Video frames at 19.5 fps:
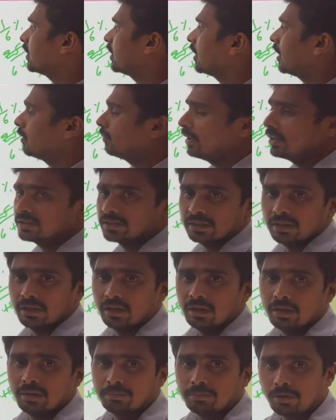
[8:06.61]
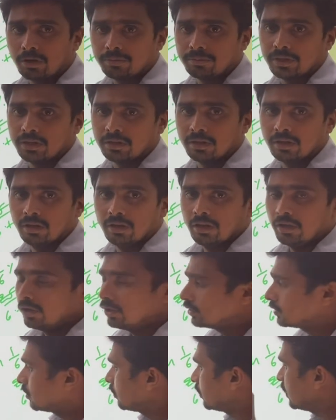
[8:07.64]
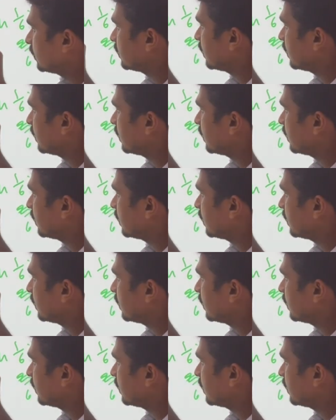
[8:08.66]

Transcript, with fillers: 1 gram as uh, profit so